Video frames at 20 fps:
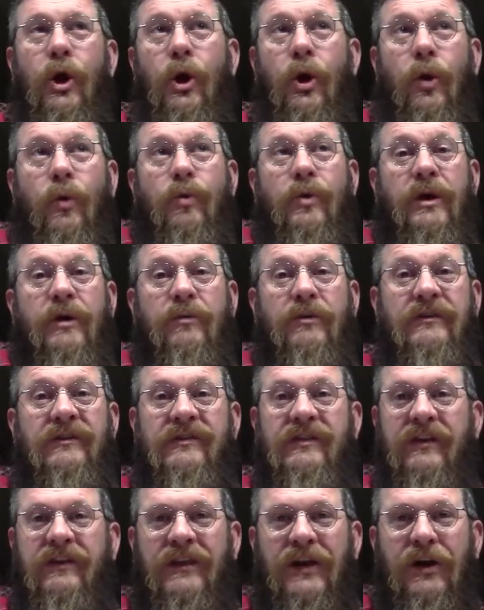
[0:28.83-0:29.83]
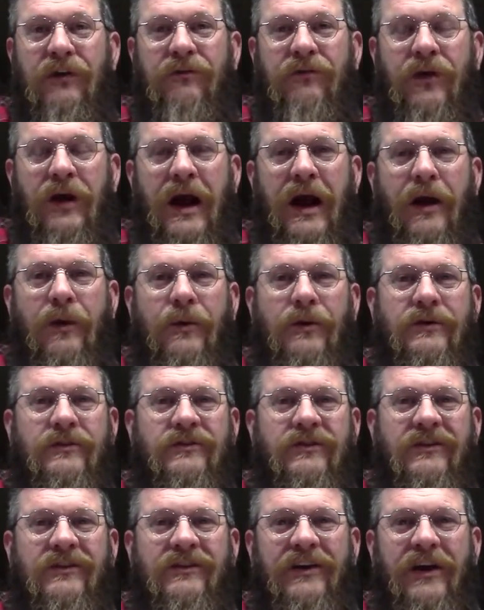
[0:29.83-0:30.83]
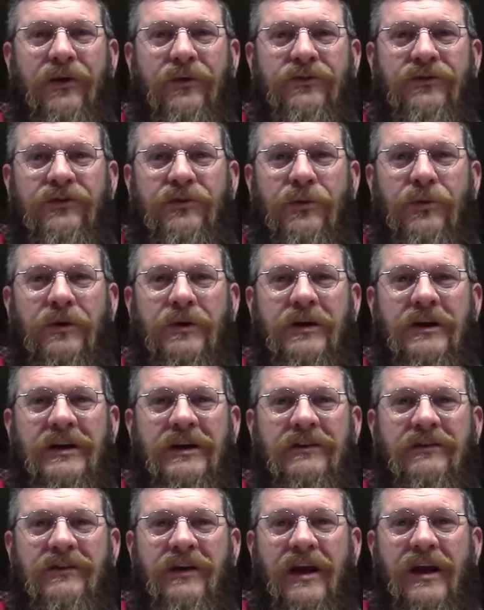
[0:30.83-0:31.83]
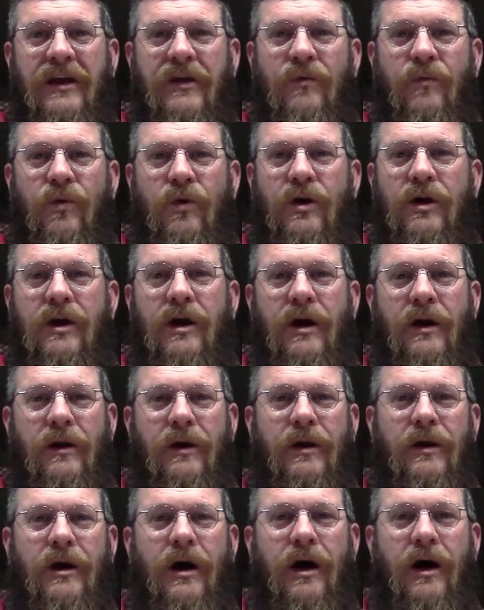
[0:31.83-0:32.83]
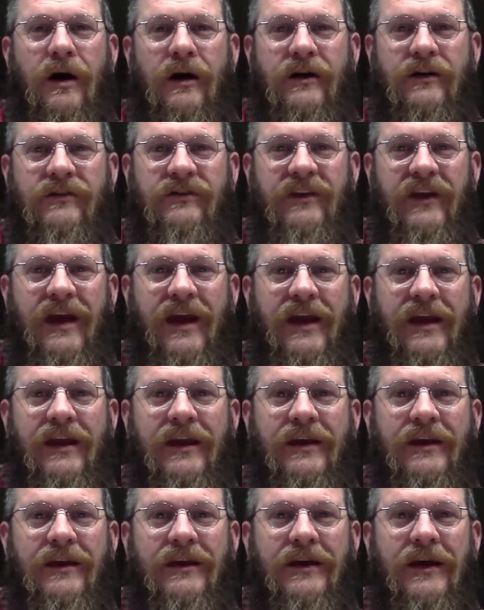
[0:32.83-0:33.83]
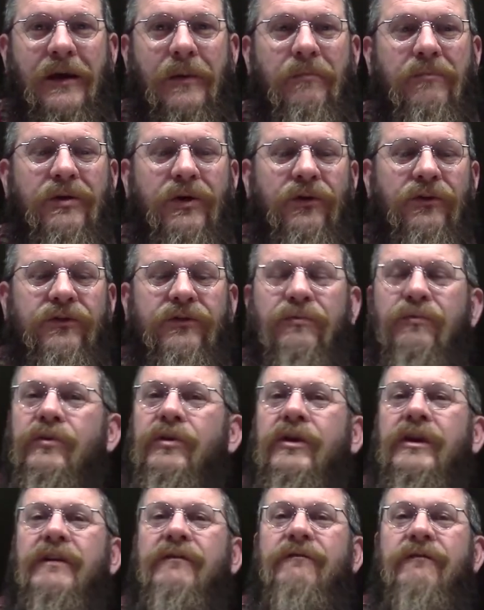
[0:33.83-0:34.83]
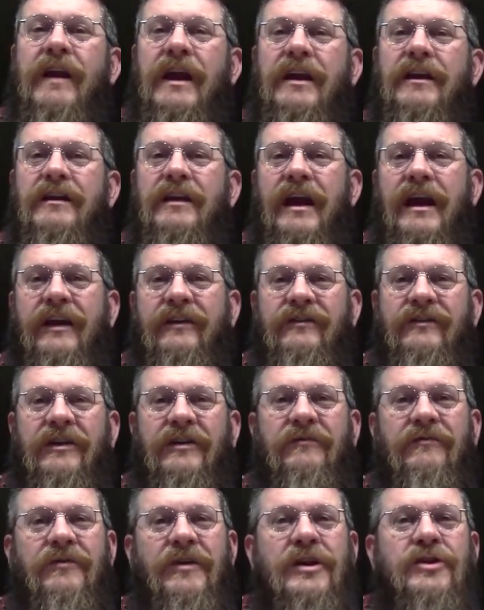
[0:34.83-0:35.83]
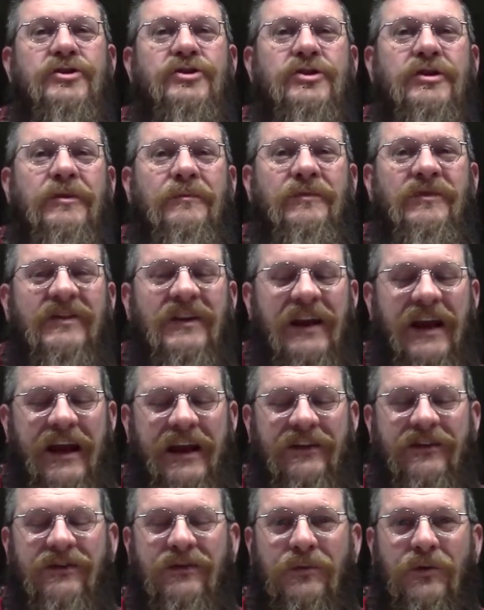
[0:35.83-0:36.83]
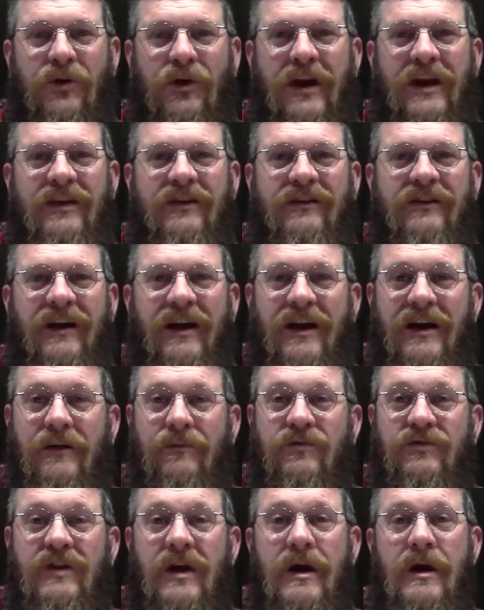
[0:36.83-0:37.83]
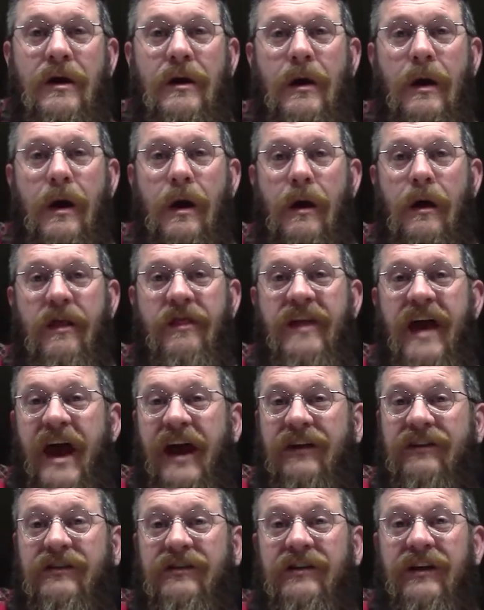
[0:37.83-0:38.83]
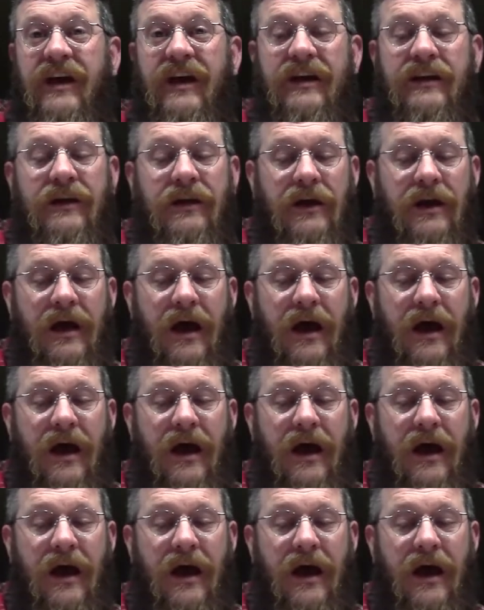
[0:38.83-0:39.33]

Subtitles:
we would sit there for hours and tell stories and work on our art and built some really fantastic friendships and had some great times. That said,